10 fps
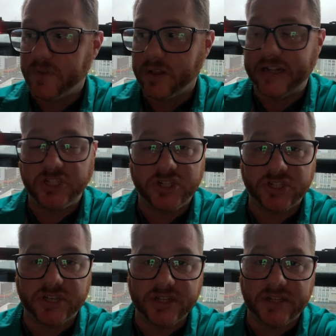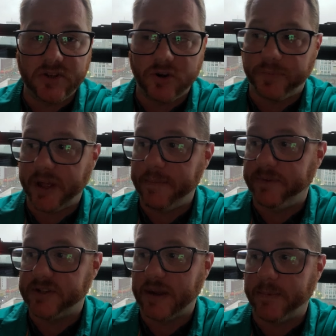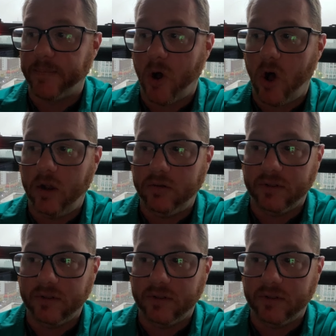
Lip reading: let's just continue to play December ball.